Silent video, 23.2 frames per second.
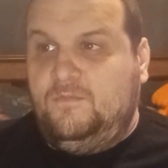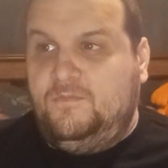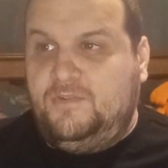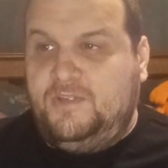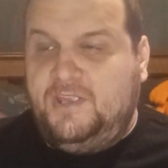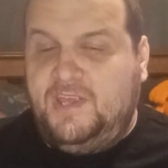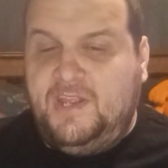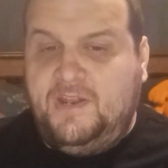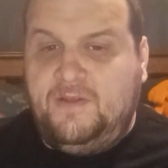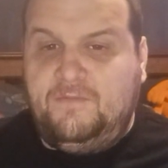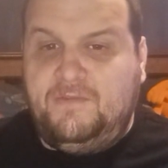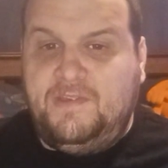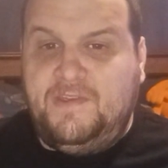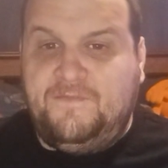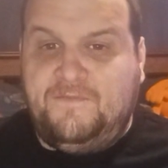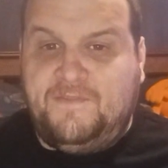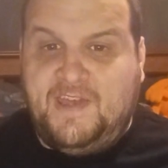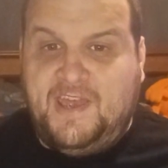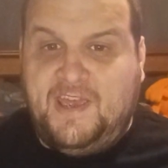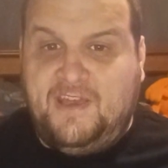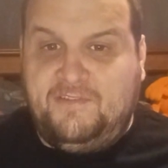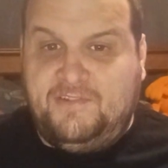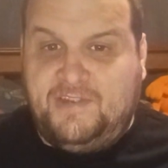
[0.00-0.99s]
Then we
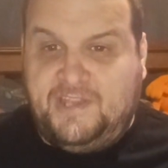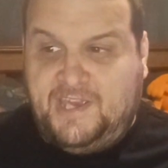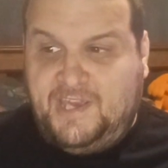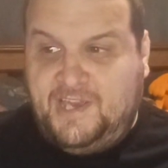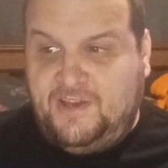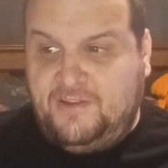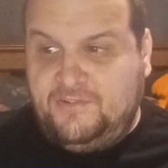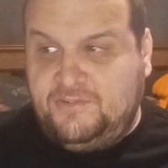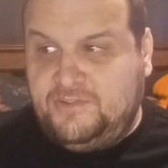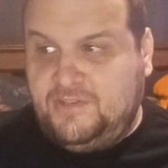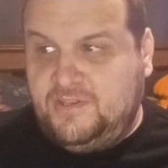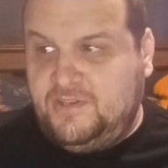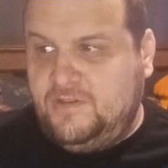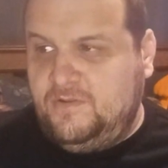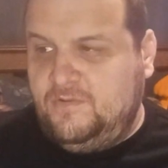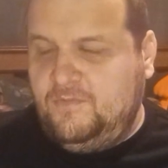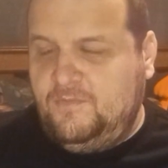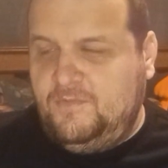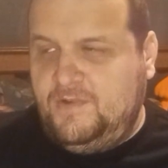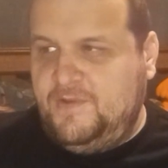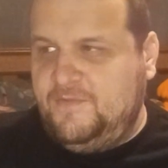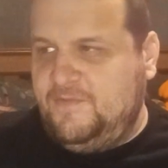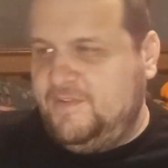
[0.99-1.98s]
found out,
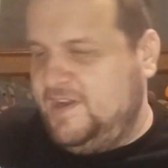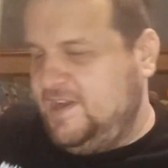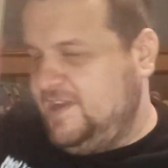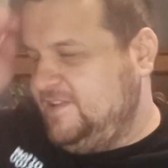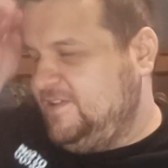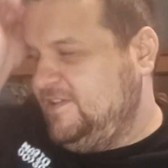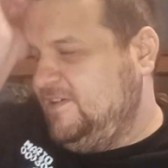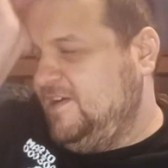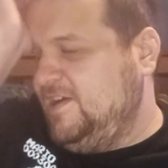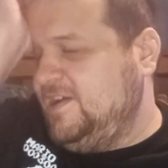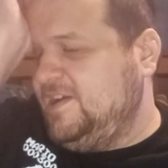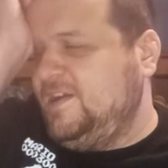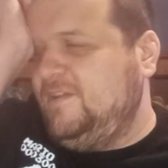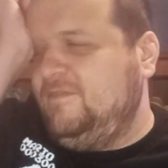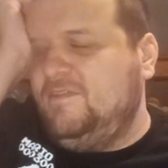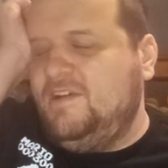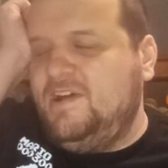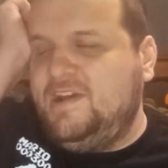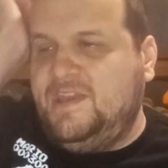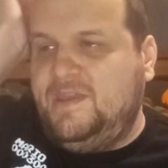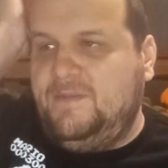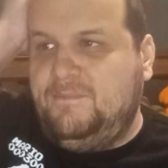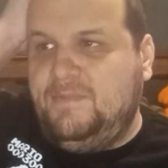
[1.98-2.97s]
we run into Huggy
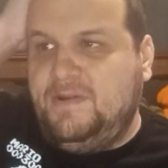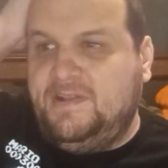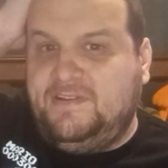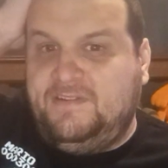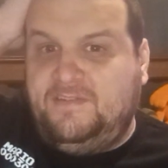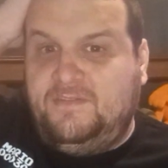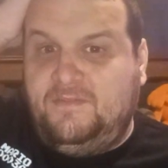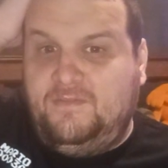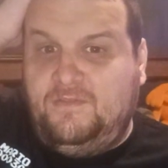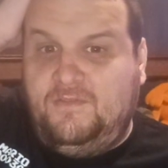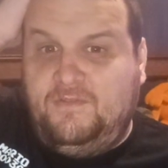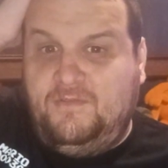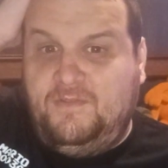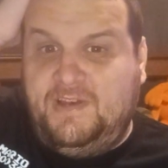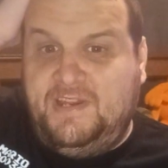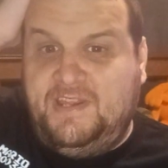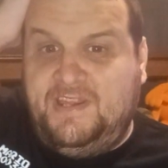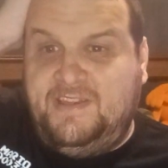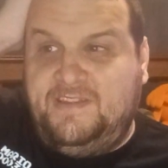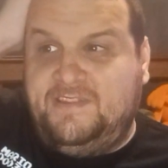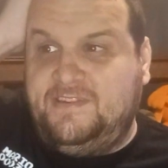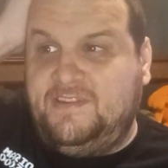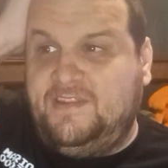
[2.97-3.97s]
Wuggy, but when
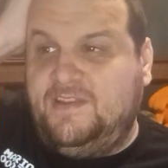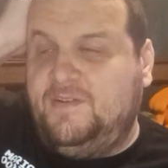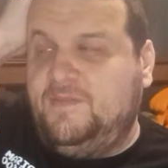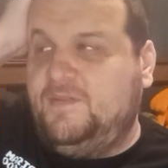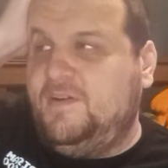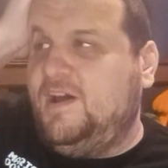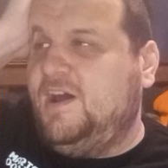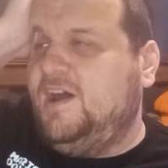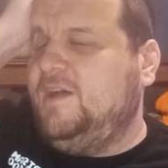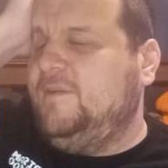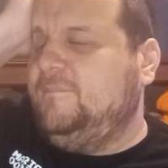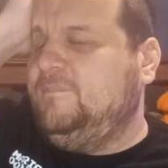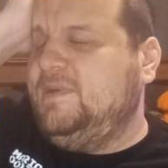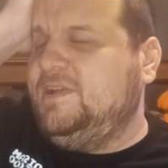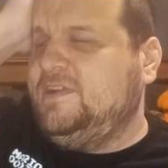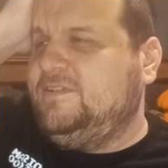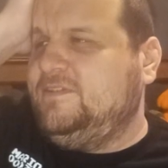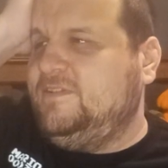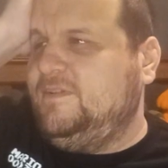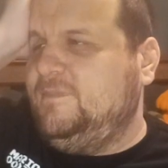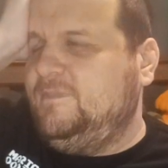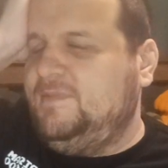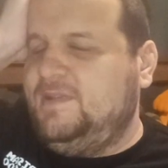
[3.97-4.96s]
he's, I
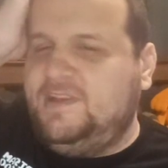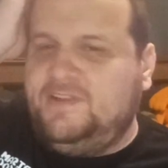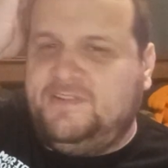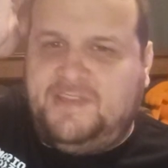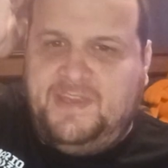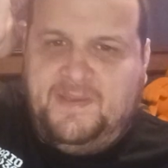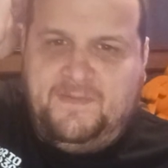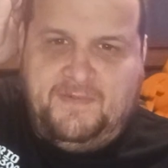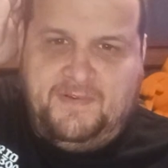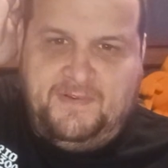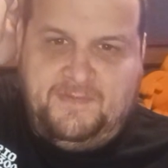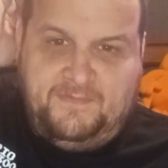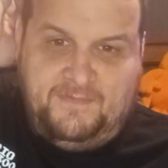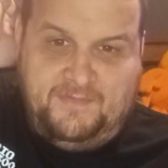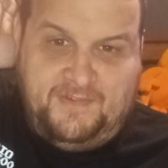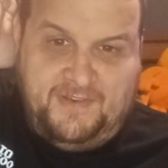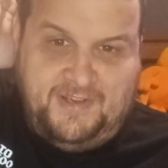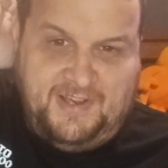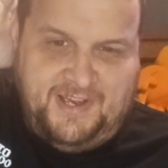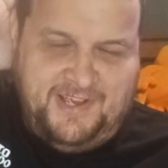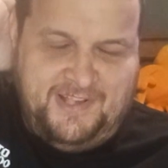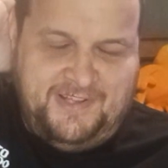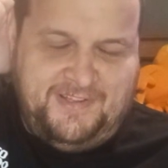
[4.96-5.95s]
picked videotape,
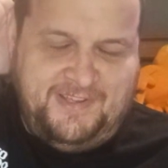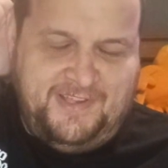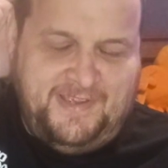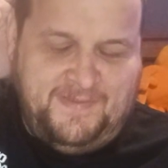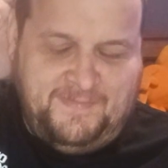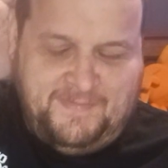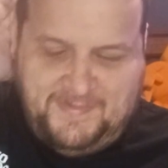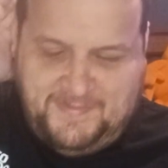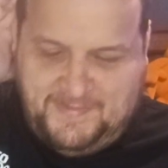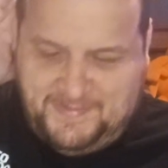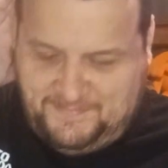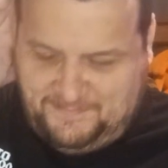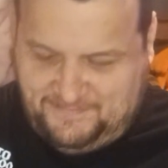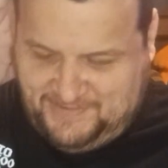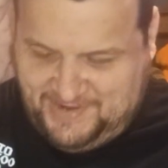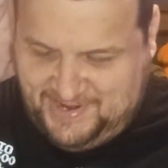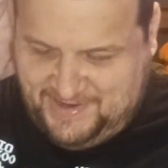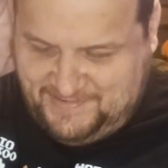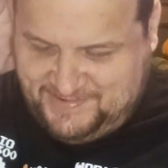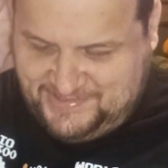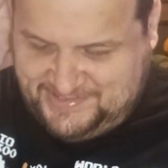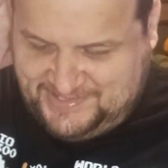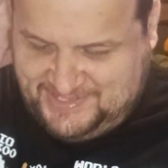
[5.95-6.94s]
I say,
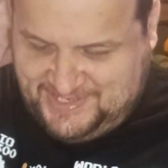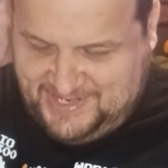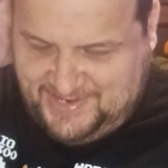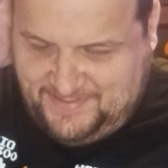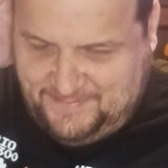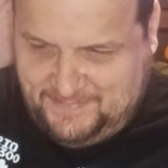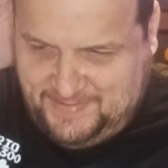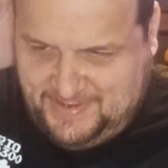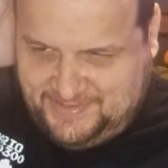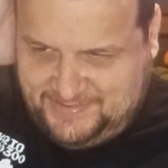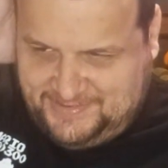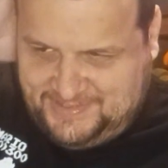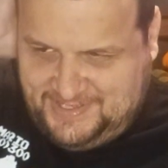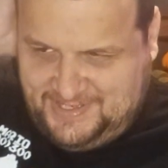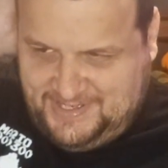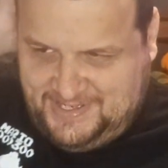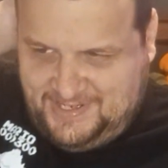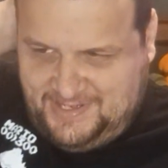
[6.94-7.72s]
parents saying about